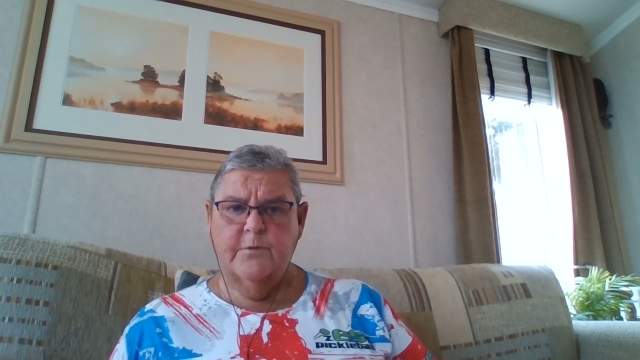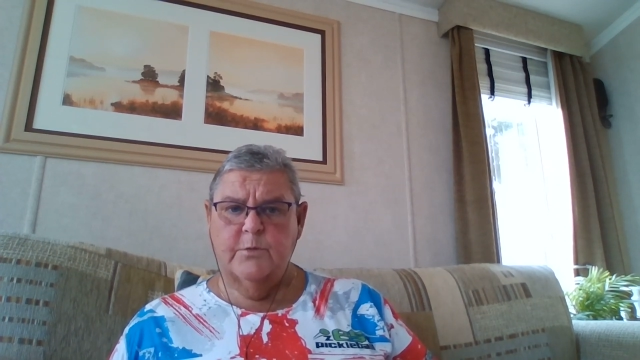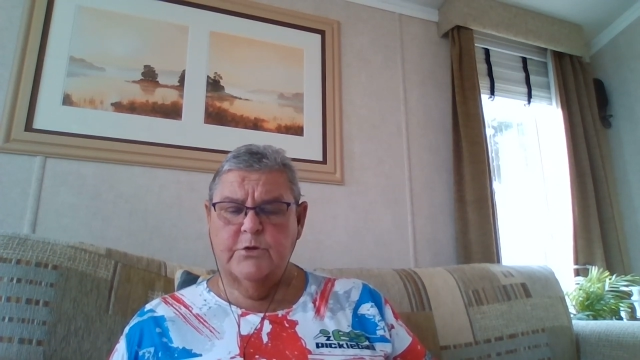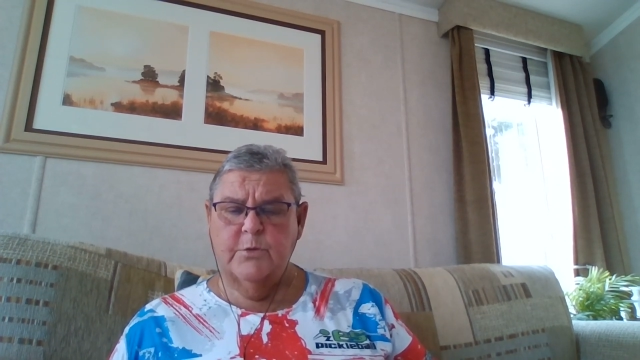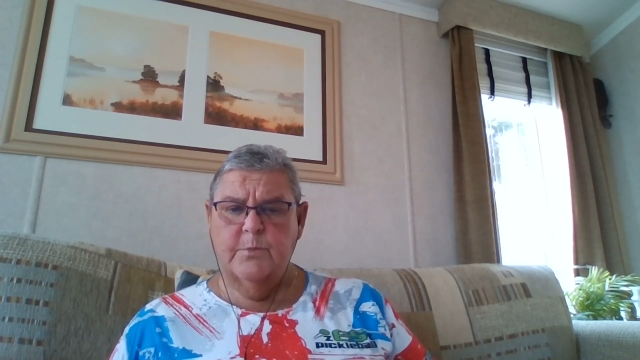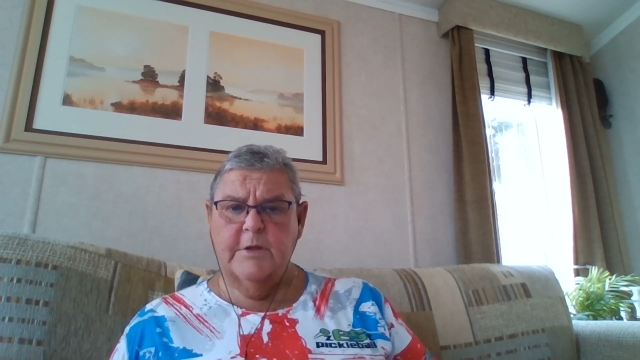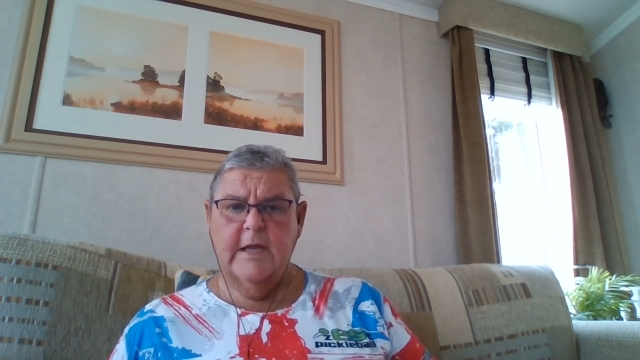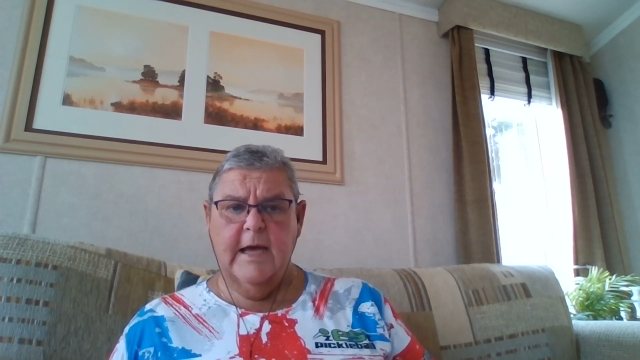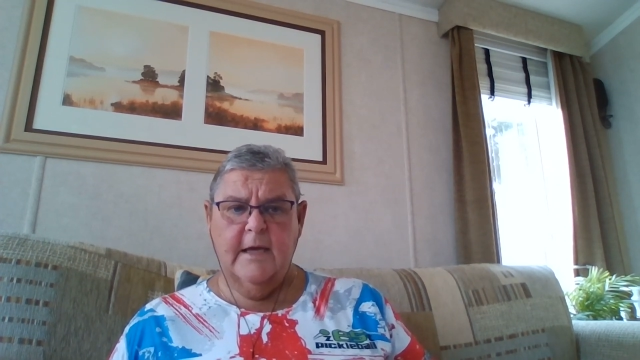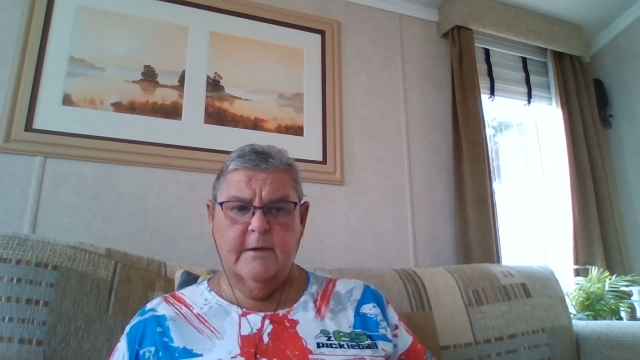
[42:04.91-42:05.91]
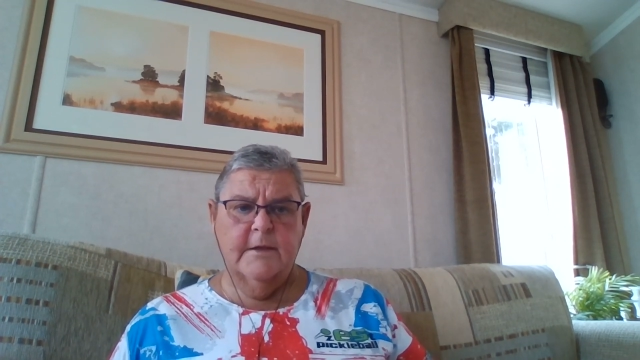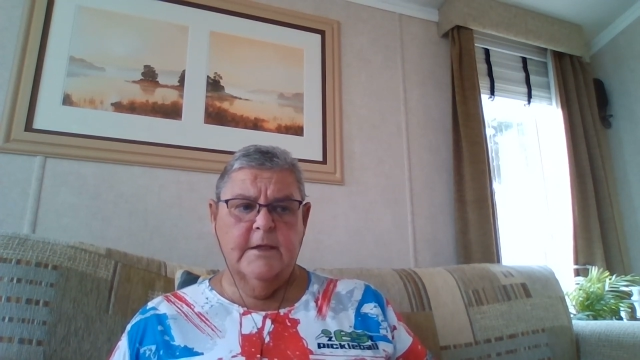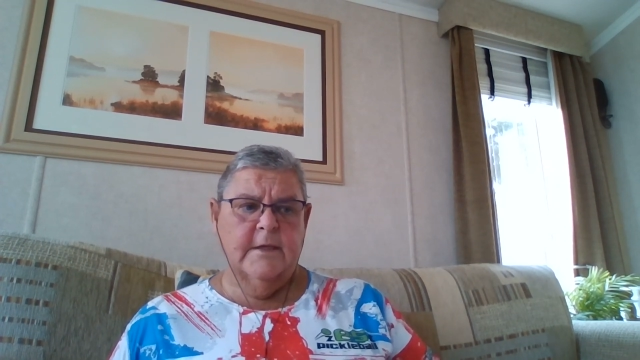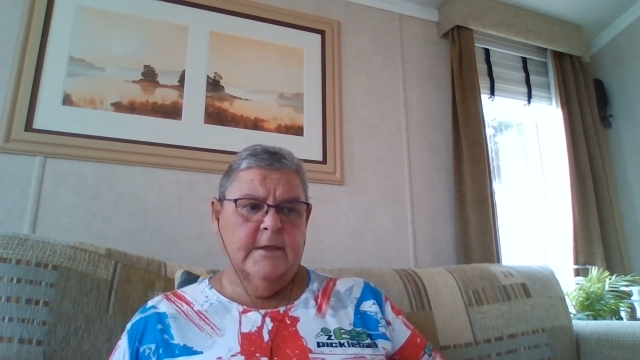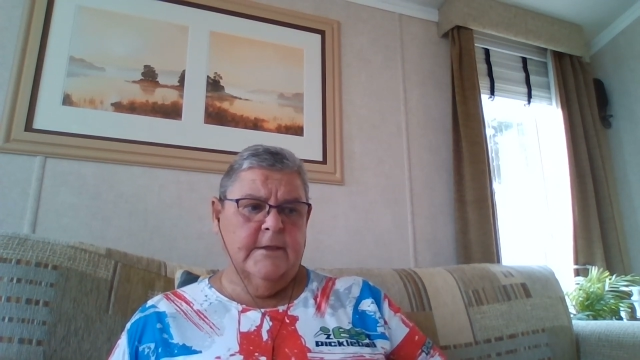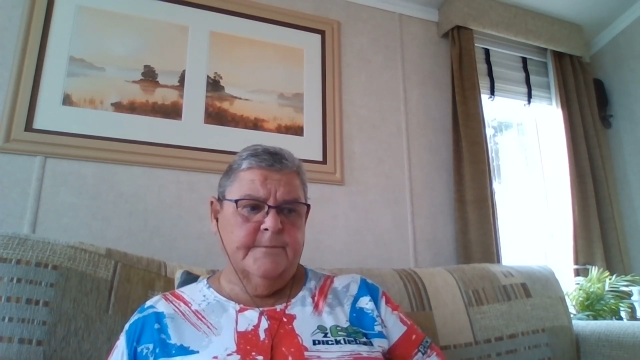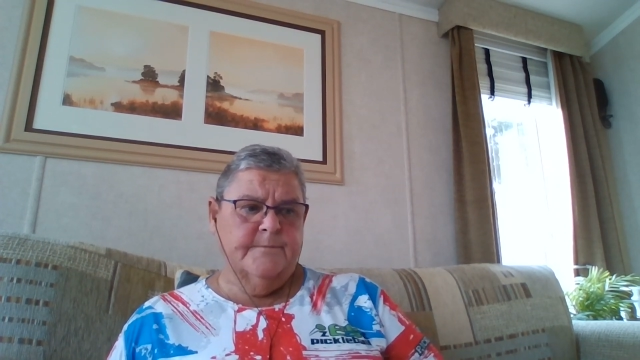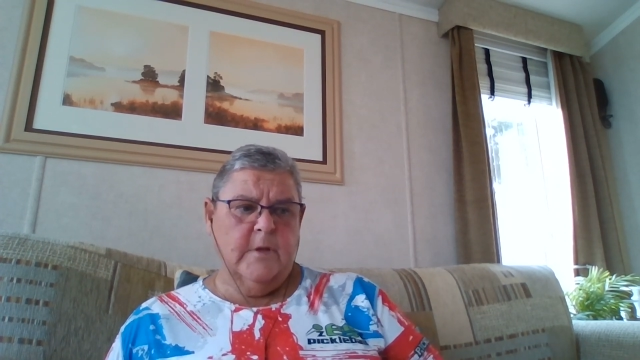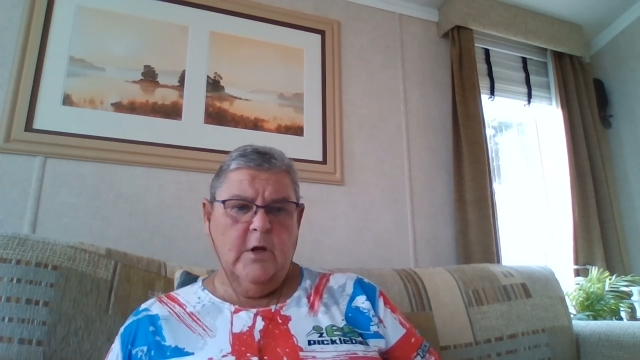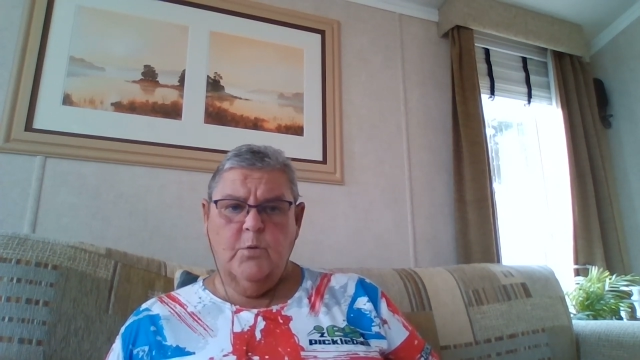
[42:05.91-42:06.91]
was something like
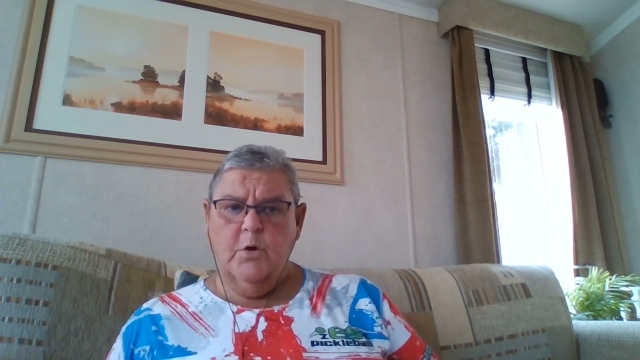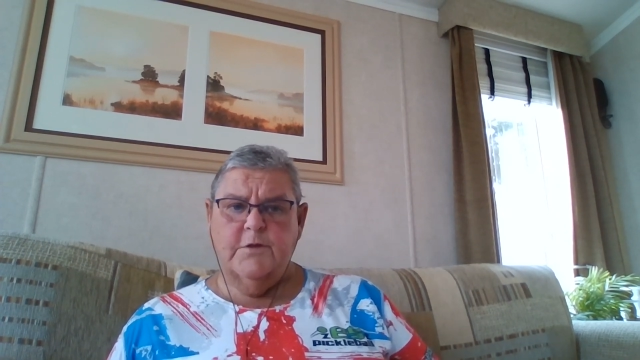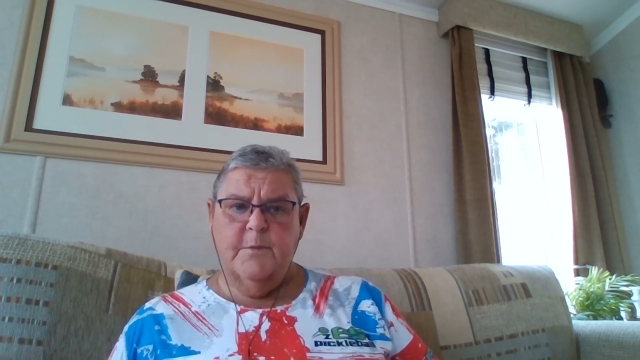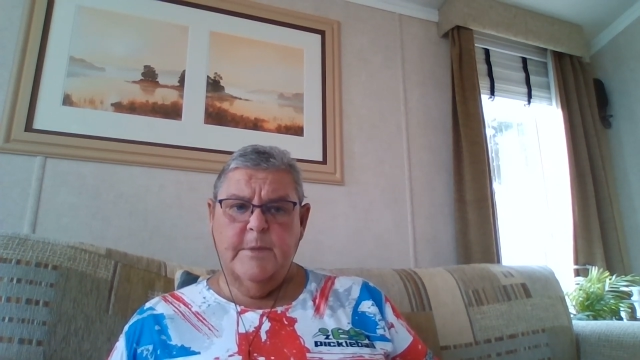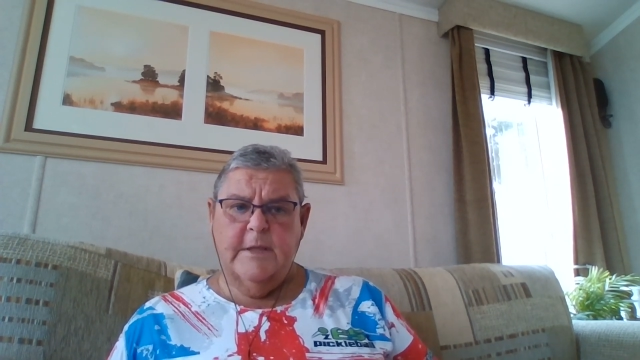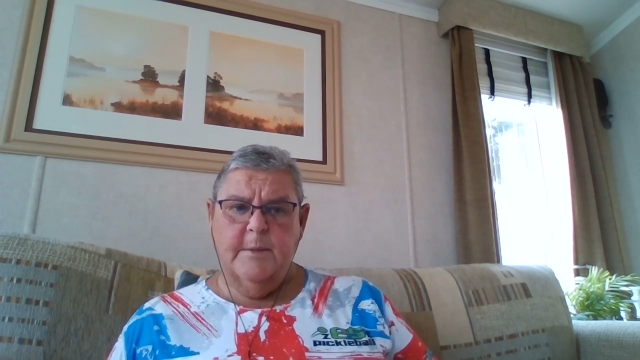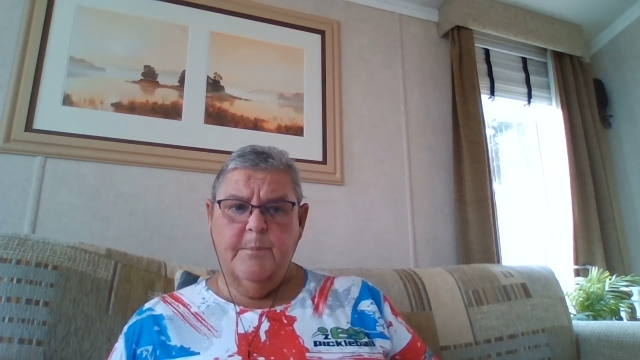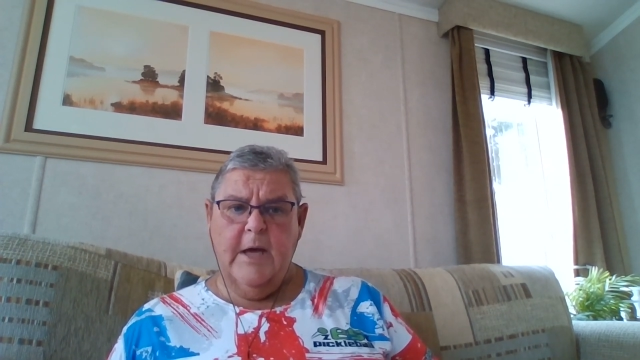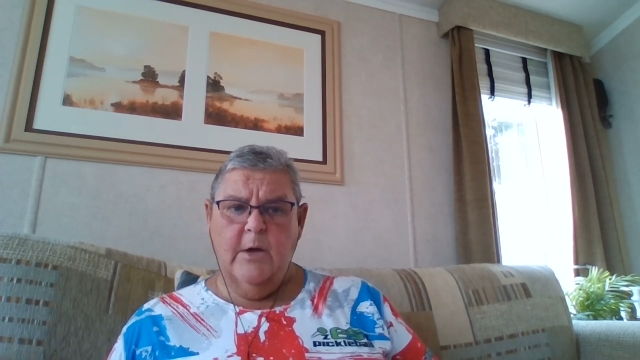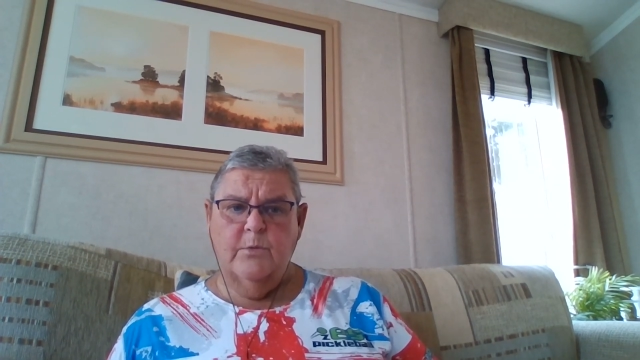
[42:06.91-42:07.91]
£250,000.